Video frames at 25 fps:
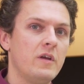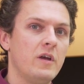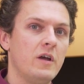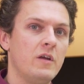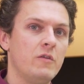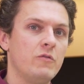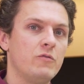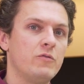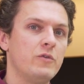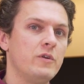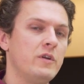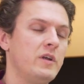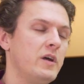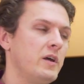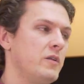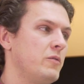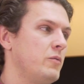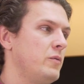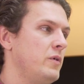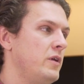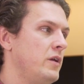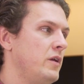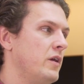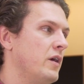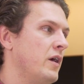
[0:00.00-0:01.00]
And for that
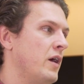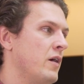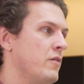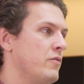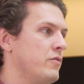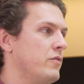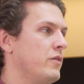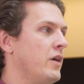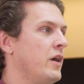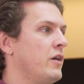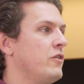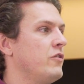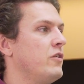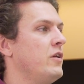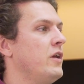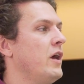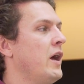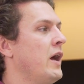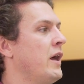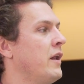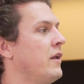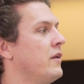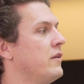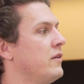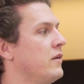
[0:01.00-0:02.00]
we have actually
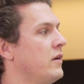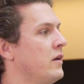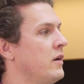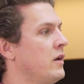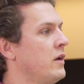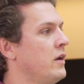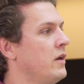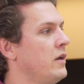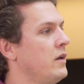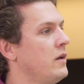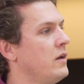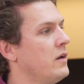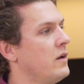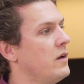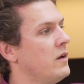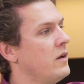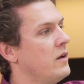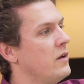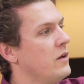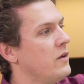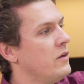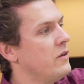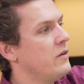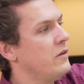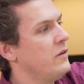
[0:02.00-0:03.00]
added
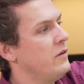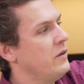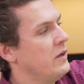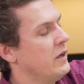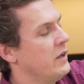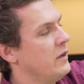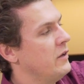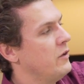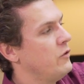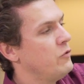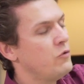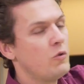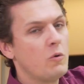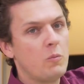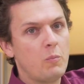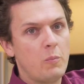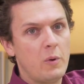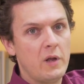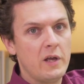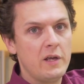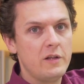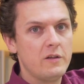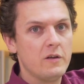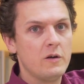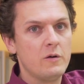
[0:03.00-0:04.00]
this top
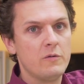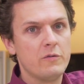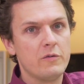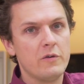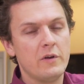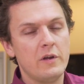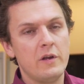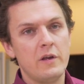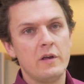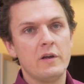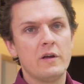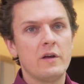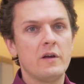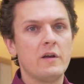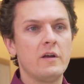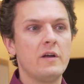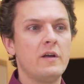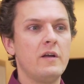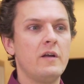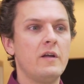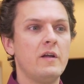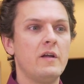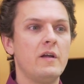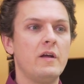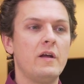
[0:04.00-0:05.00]
plate over here,
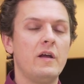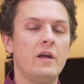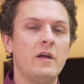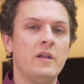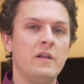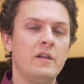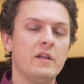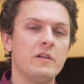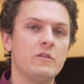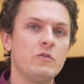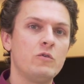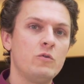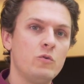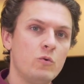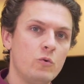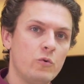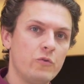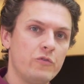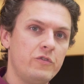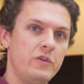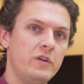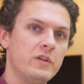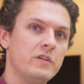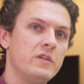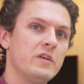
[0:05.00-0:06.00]
and that
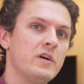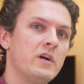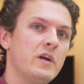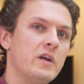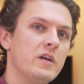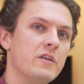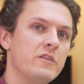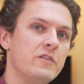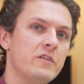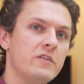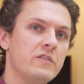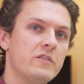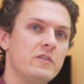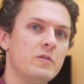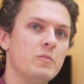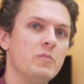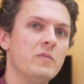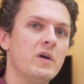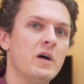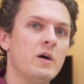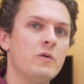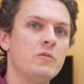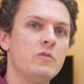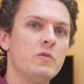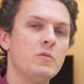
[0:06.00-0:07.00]
cools the entire system
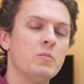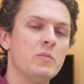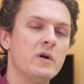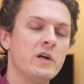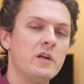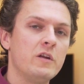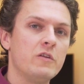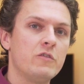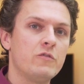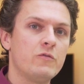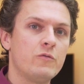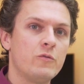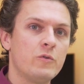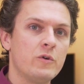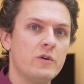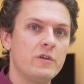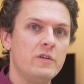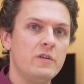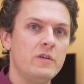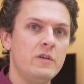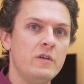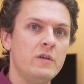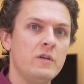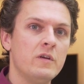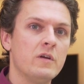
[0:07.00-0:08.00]
down to
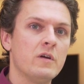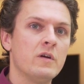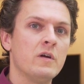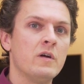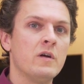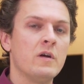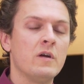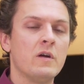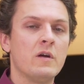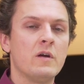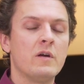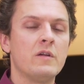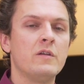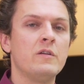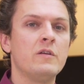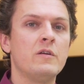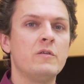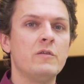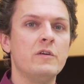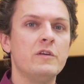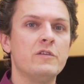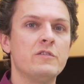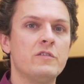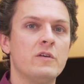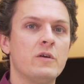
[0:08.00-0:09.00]
-40
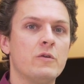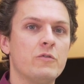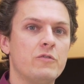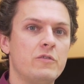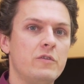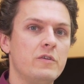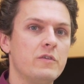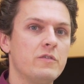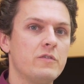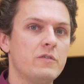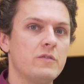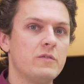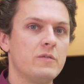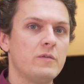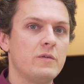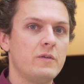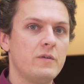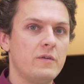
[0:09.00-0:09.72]
degrees Celsius.